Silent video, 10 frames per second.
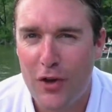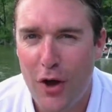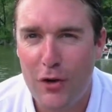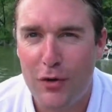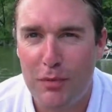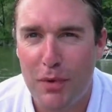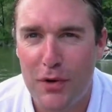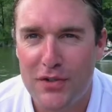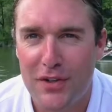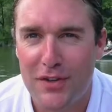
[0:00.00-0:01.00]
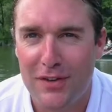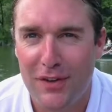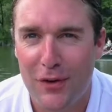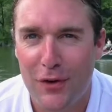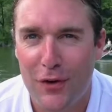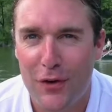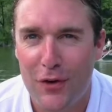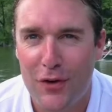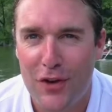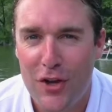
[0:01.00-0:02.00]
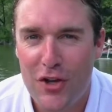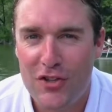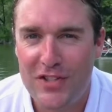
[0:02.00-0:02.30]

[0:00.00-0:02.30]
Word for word: 100% uh,